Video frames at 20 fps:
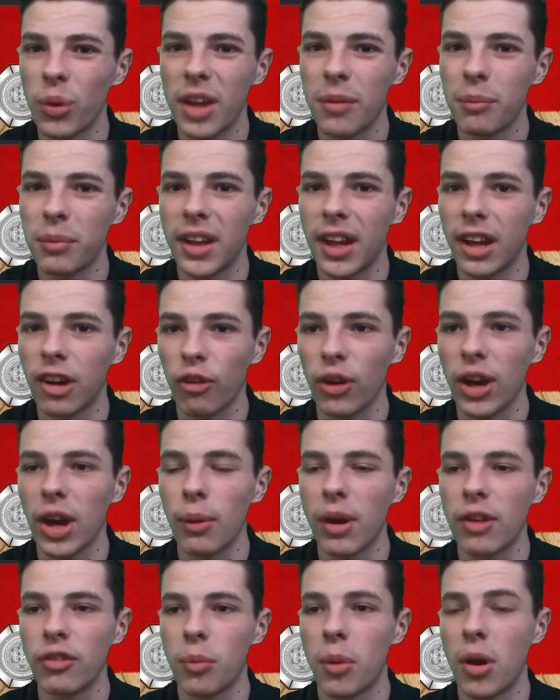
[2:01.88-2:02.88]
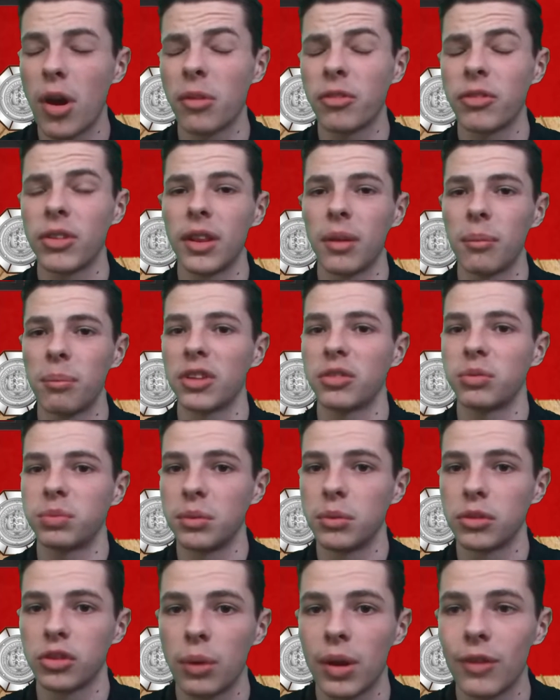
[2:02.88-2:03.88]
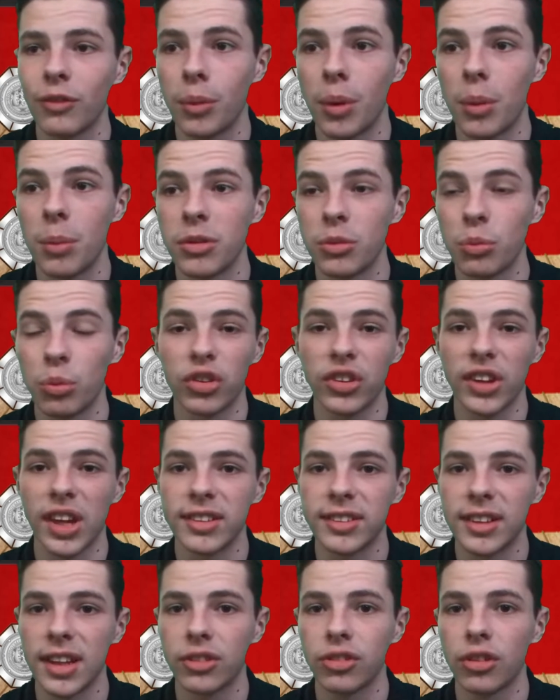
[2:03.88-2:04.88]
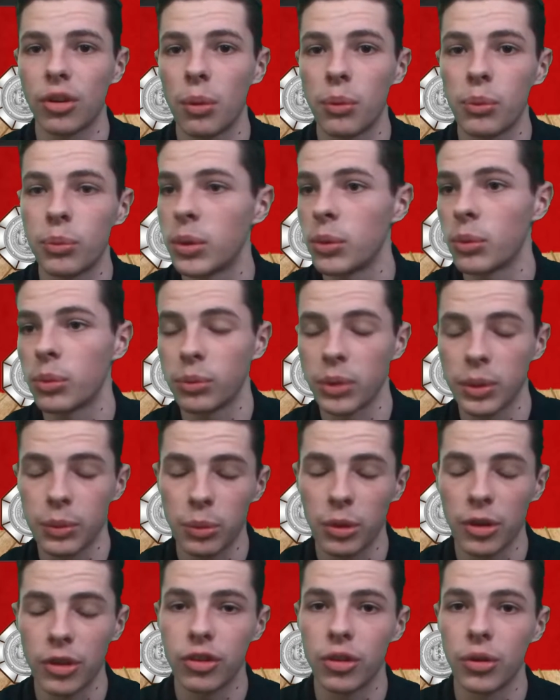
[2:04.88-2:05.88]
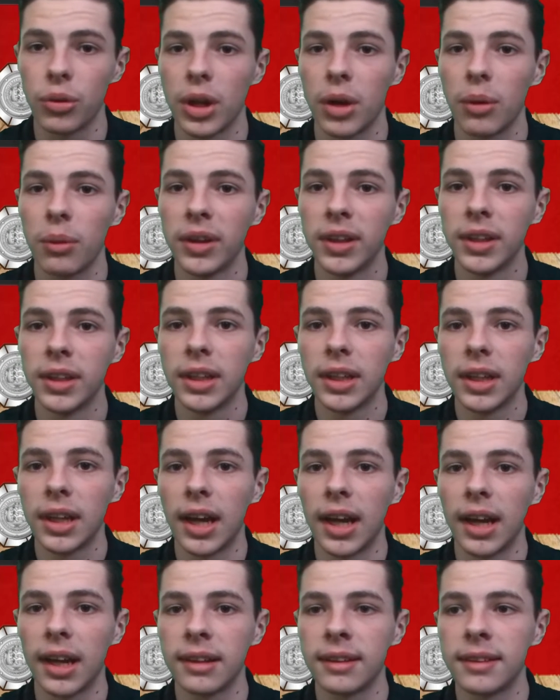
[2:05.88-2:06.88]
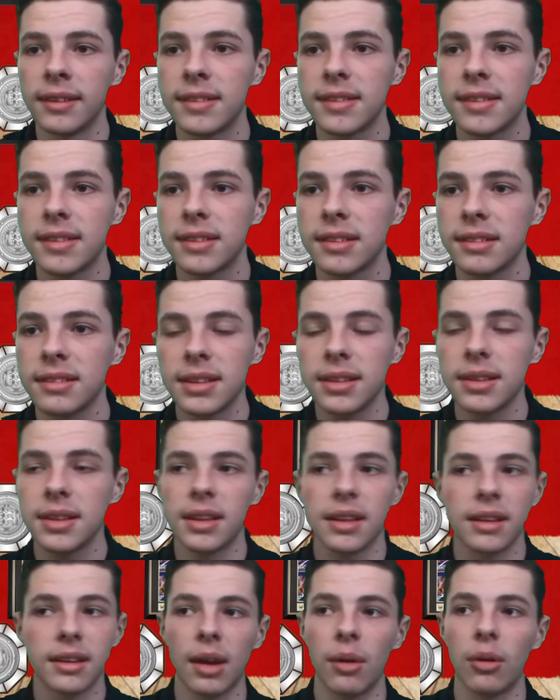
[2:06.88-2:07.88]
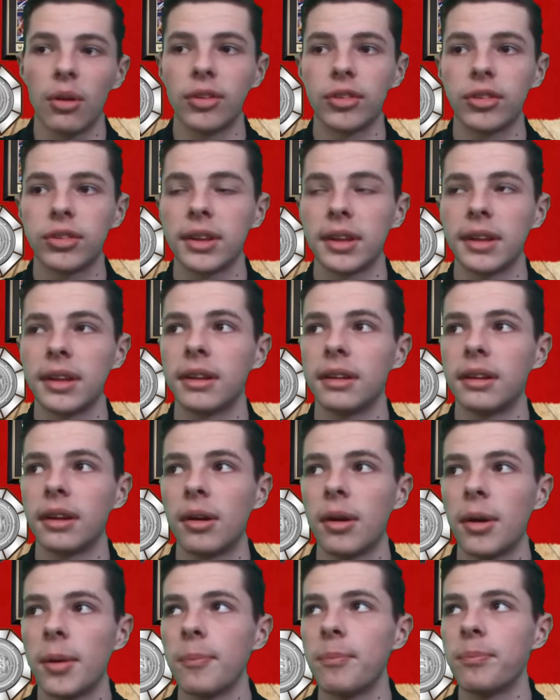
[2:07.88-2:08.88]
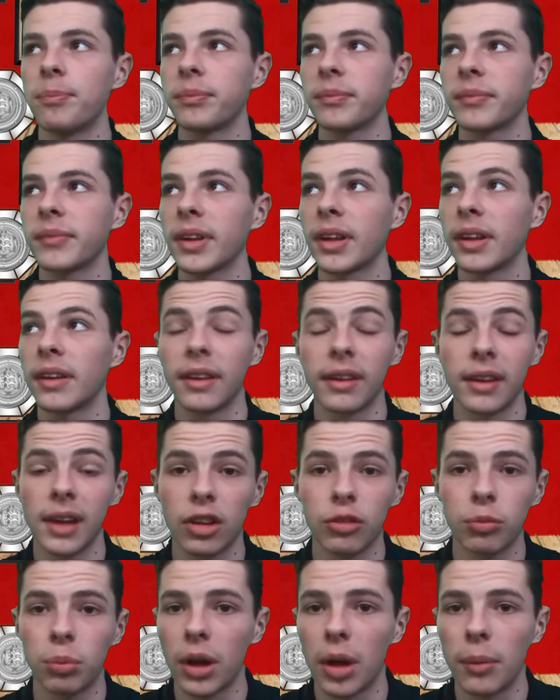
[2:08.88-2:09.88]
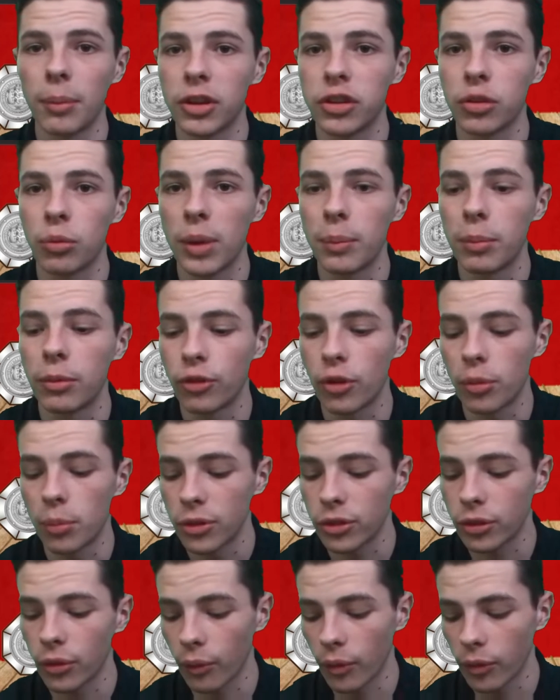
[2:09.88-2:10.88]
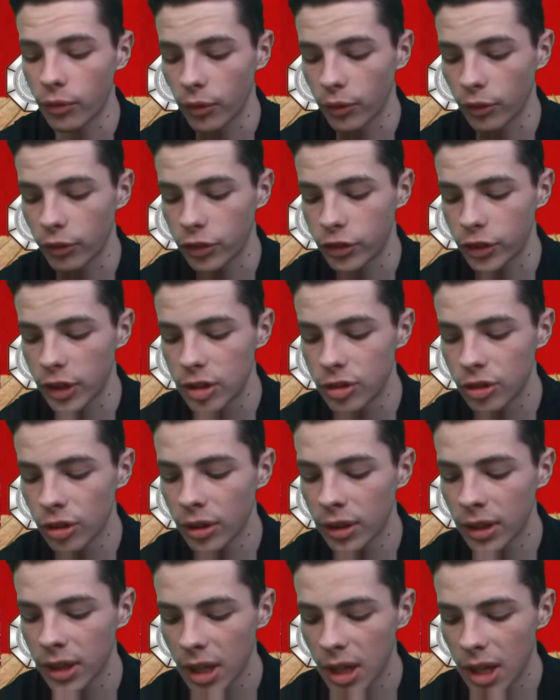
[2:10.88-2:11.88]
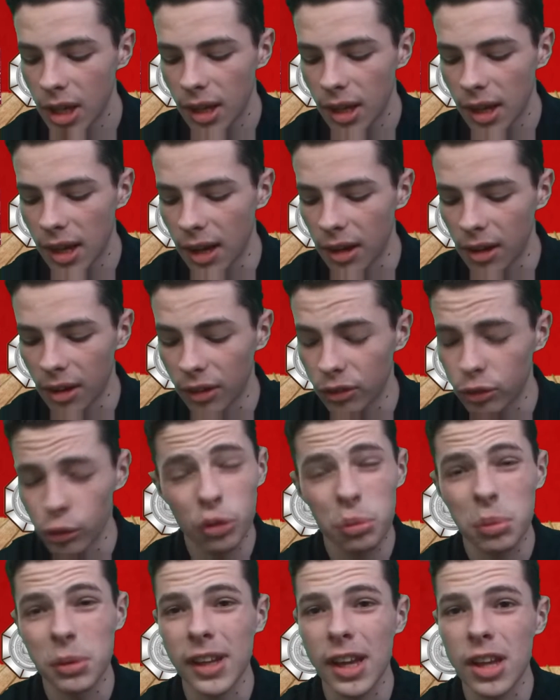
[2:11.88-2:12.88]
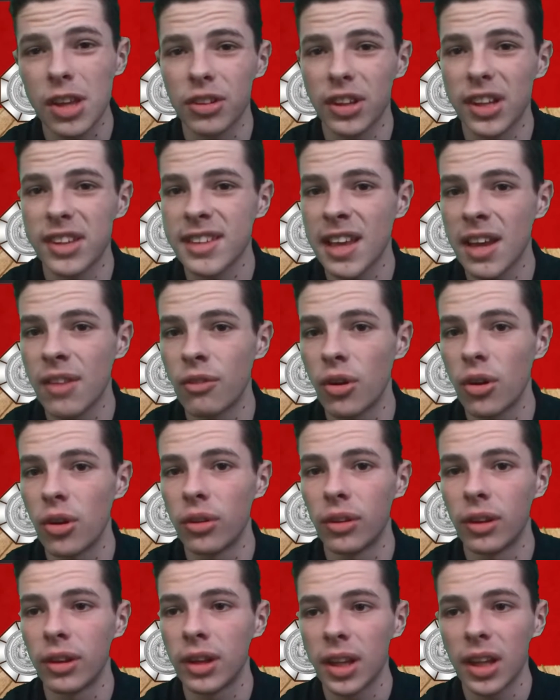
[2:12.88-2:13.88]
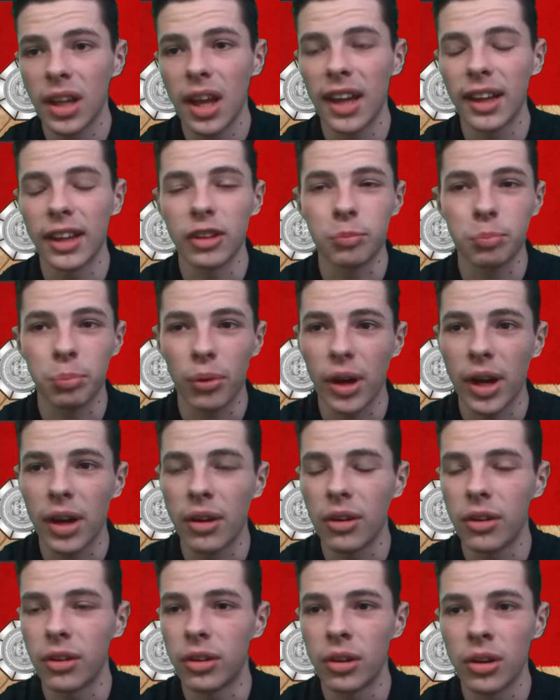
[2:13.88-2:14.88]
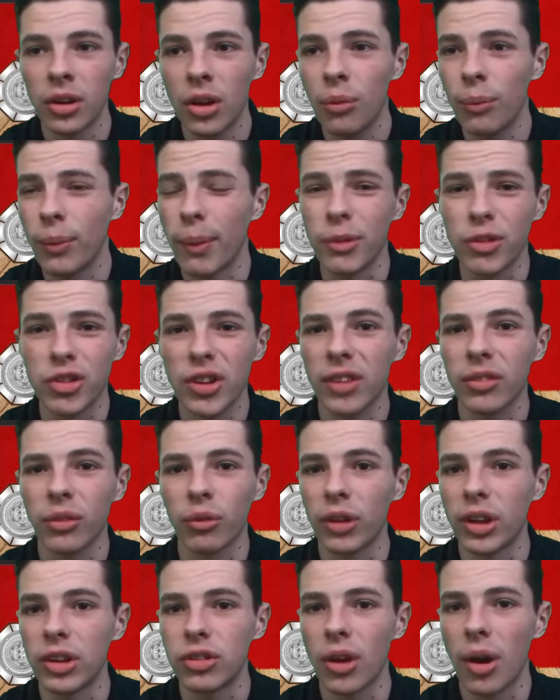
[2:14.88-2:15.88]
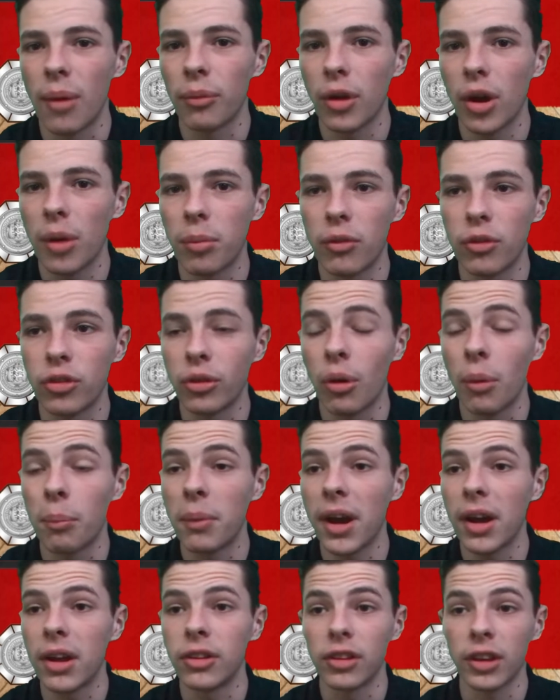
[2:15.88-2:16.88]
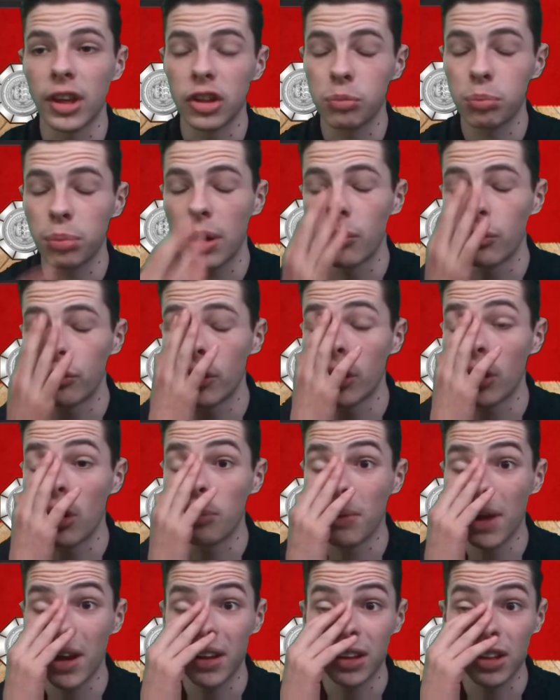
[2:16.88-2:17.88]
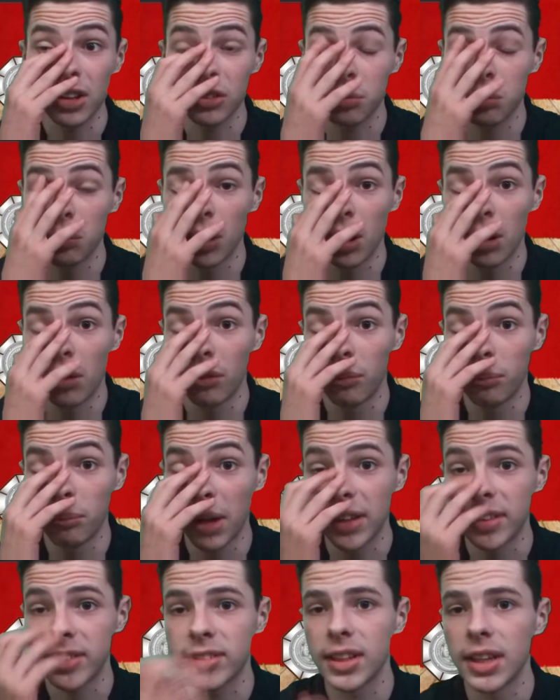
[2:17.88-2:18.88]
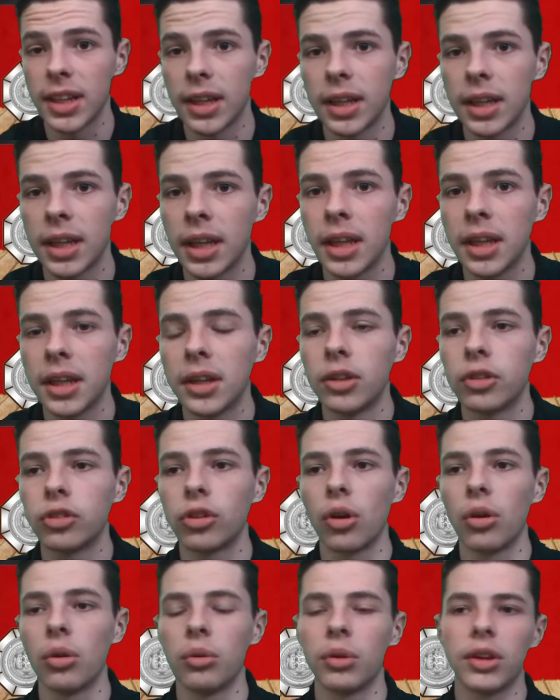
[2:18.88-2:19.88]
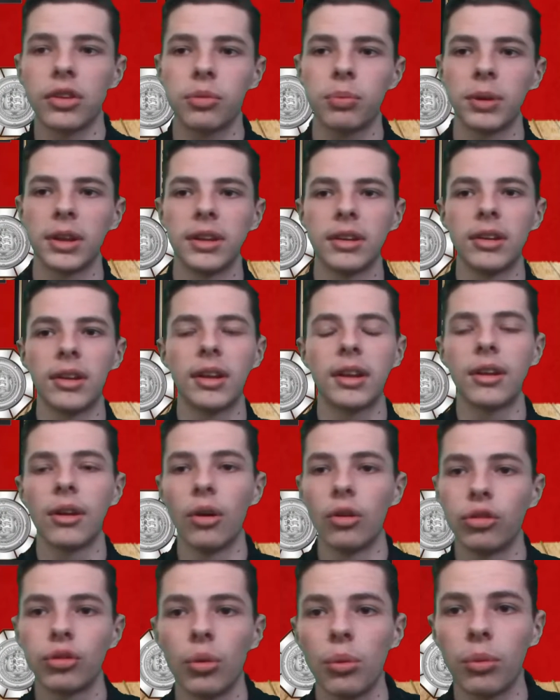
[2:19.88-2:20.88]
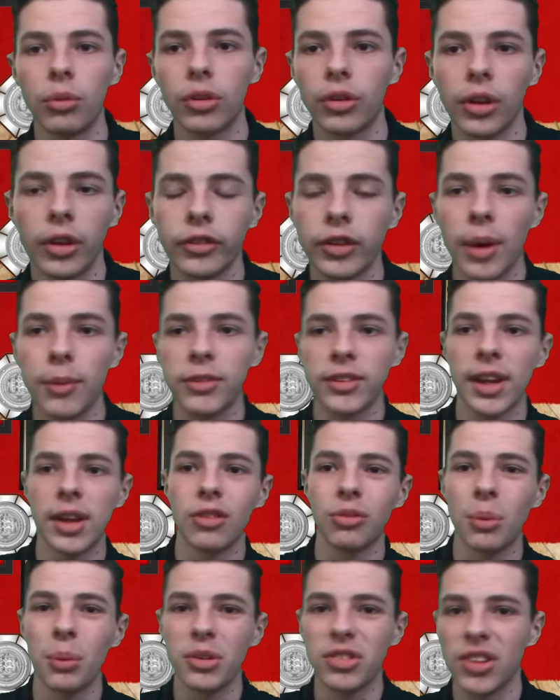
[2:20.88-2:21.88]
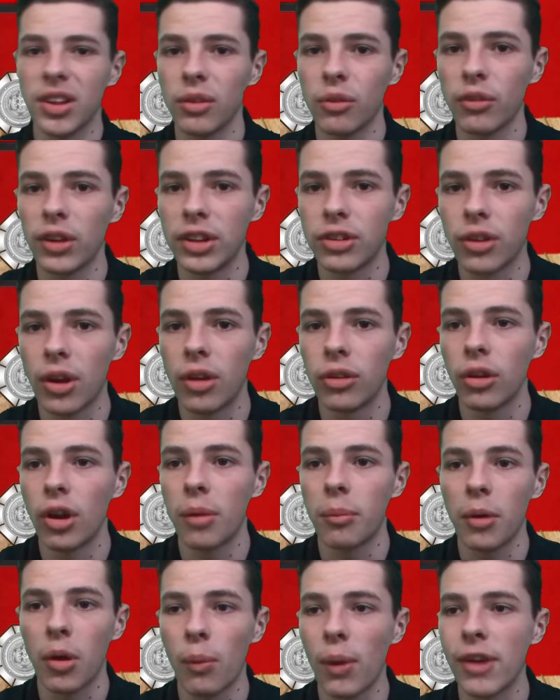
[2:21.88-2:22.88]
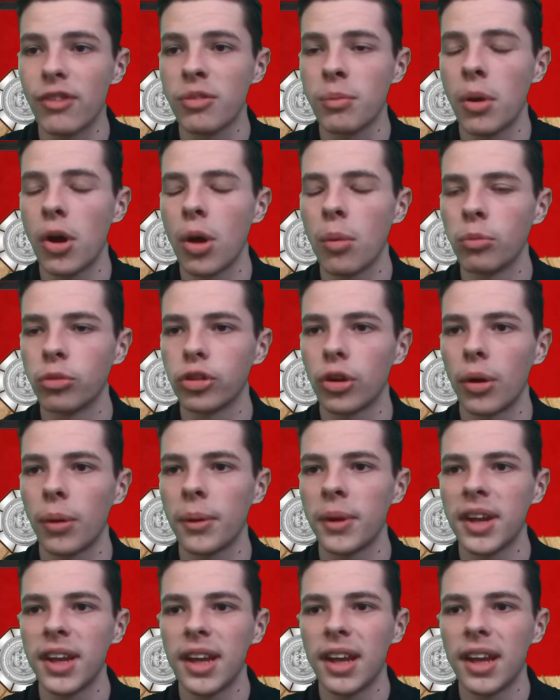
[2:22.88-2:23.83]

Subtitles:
ain't been that great away from home. I think the best performance away from home was against Leicester when we won 2-0. And that was probably our best away performance of the season. There's also been games against Everton, against Brighton, where we just haven't really turned up. Obviously got battered against Brentford, got battered against Man City. So there's been those types of games where we just haven't really turned up away from home. So